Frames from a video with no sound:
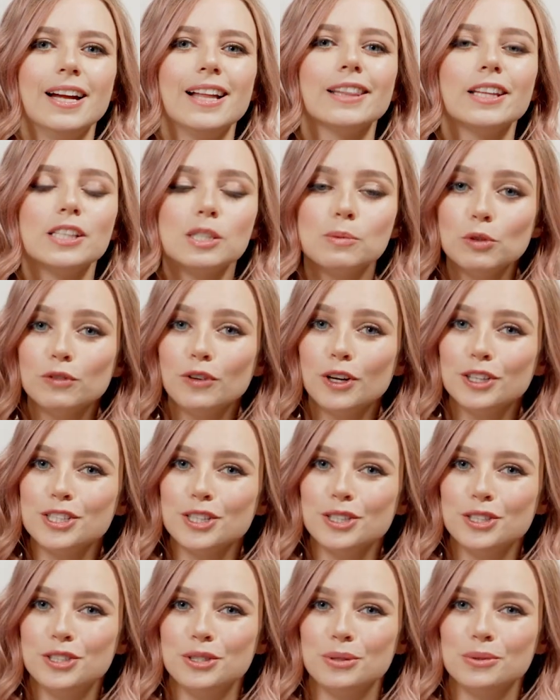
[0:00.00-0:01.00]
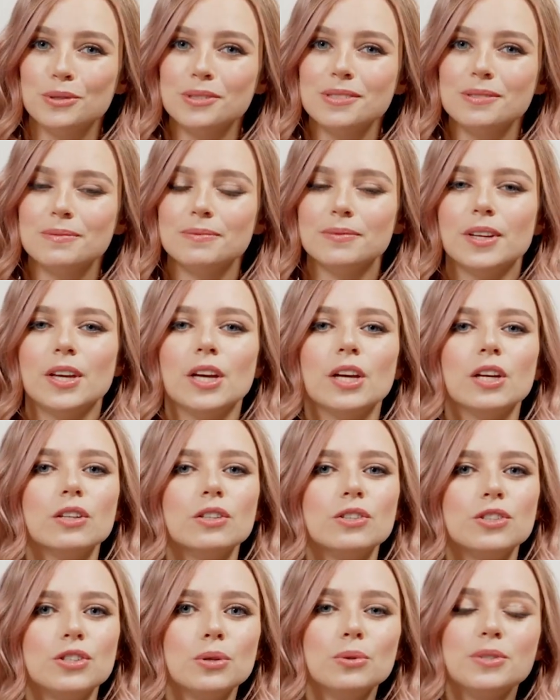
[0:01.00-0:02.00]
Let's move on to the do's.
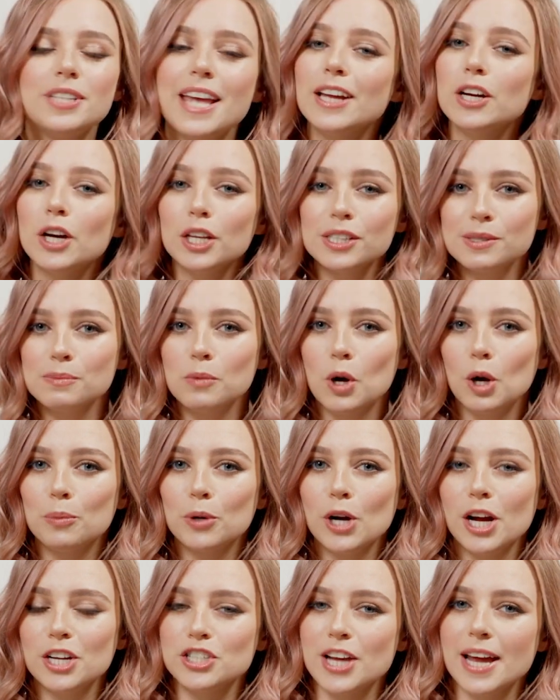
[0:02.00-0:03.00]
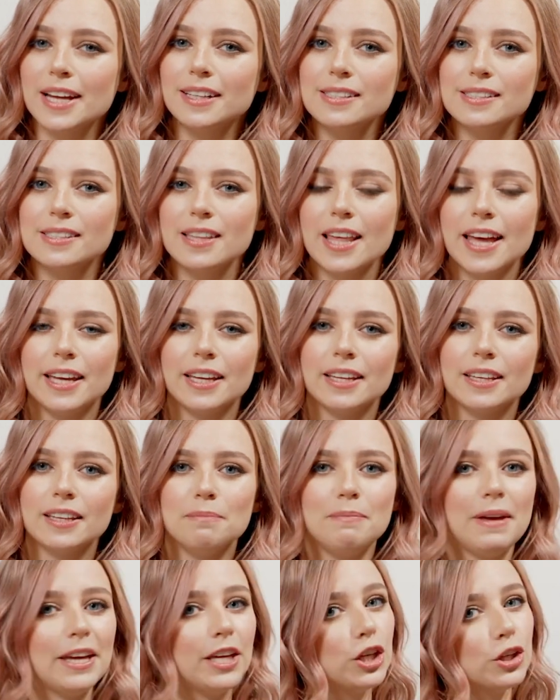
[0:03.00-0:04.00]
Do take on small projects like
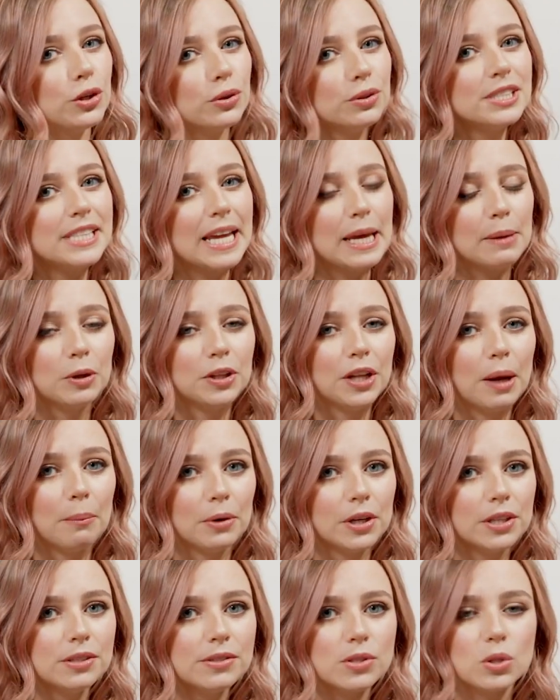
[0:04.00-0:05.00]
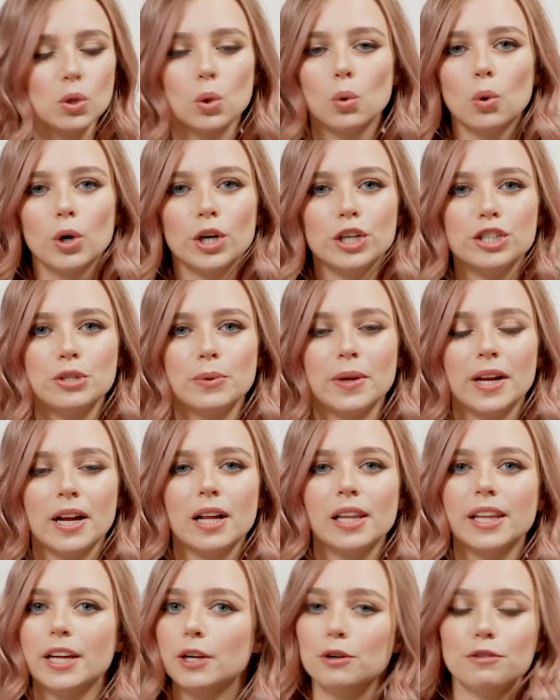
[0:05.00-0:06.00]
making your own table numbers or doing
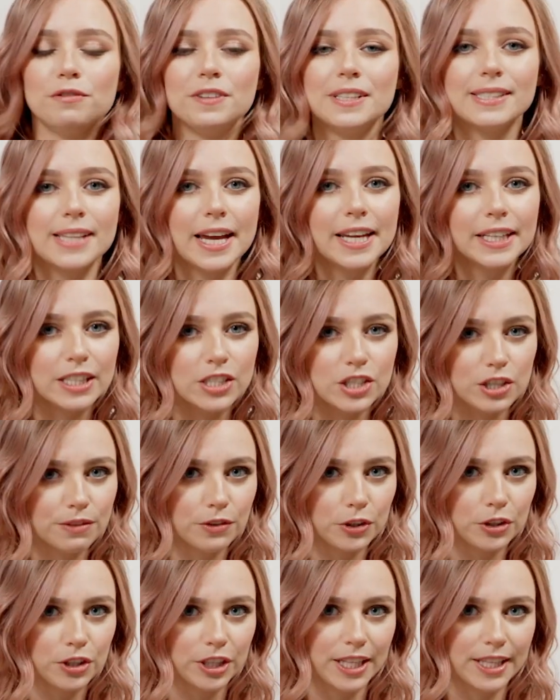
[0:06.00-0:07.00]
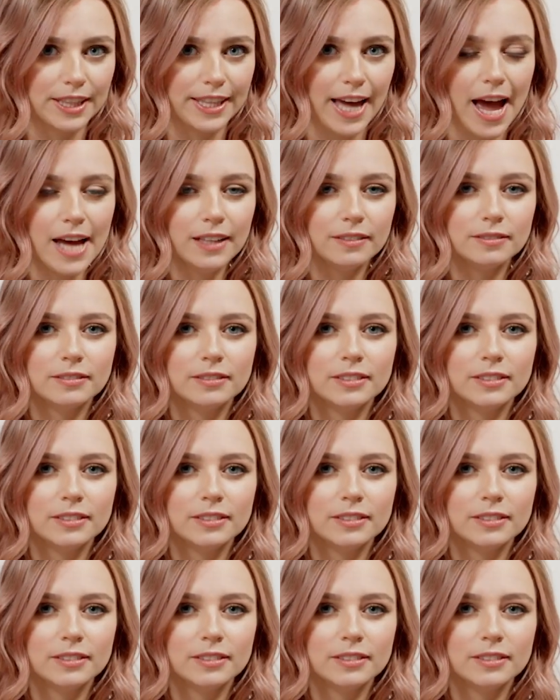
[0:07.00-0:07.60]
calligraphy signage if you're good at that.